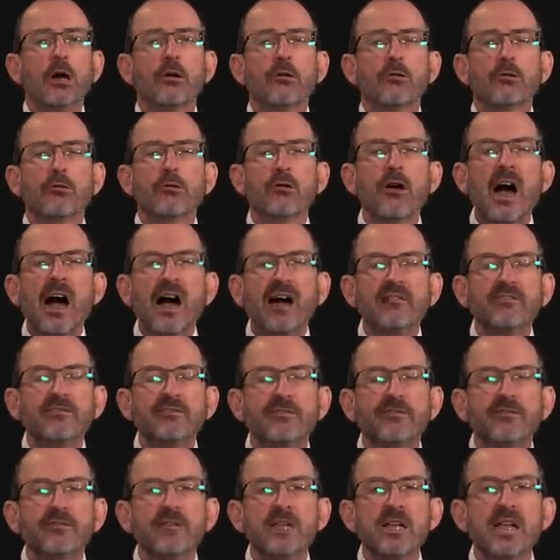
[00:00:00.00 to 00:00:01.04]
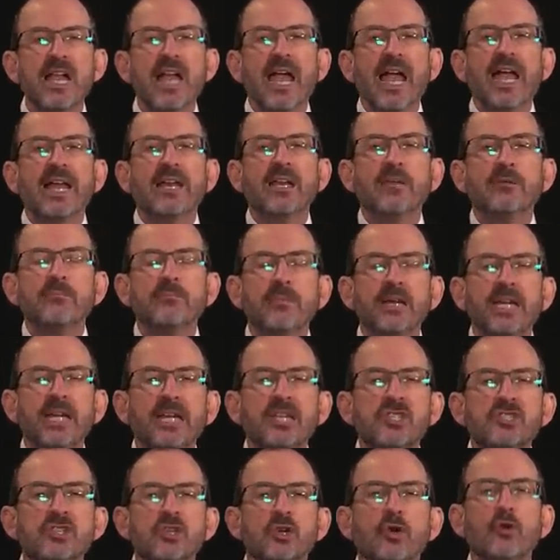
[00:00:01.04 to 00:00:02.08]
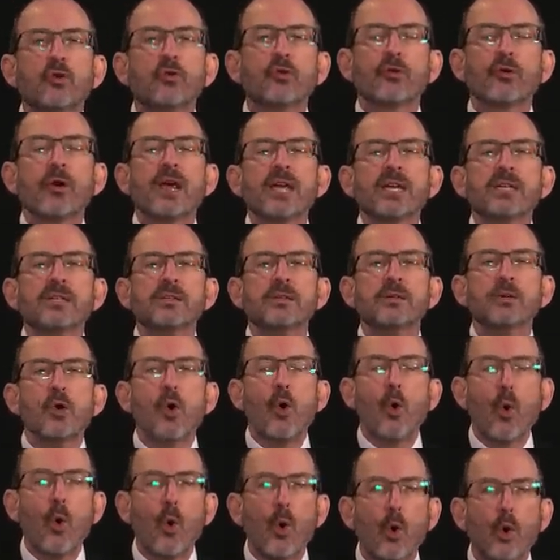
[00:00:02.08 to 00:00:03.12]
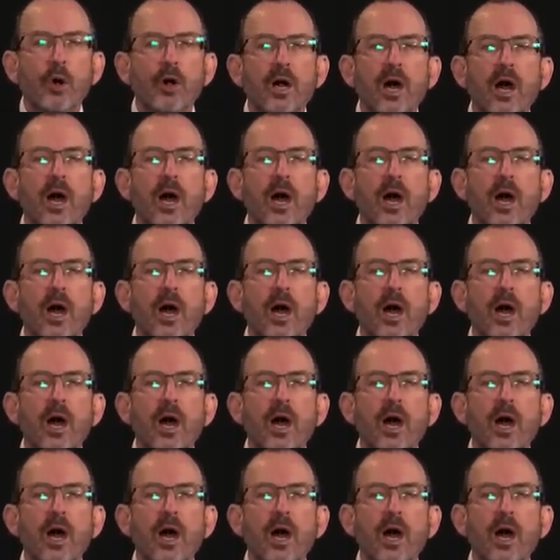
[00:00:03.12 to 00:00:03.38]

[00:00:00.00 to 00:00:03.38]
rav, and it means great or